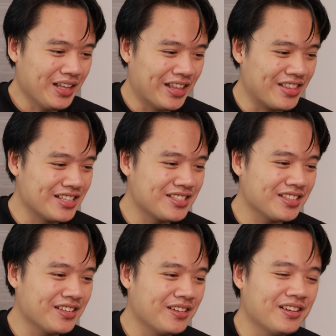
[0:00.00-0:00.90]
And this,
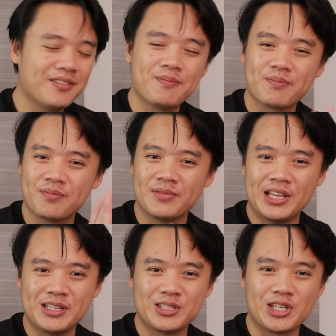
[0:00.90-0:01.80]

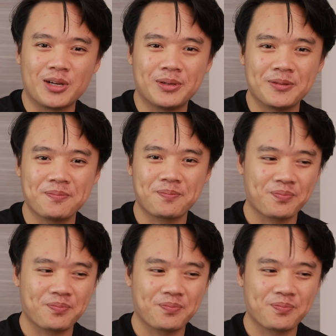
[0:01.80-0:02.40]
ladies and gentlemen,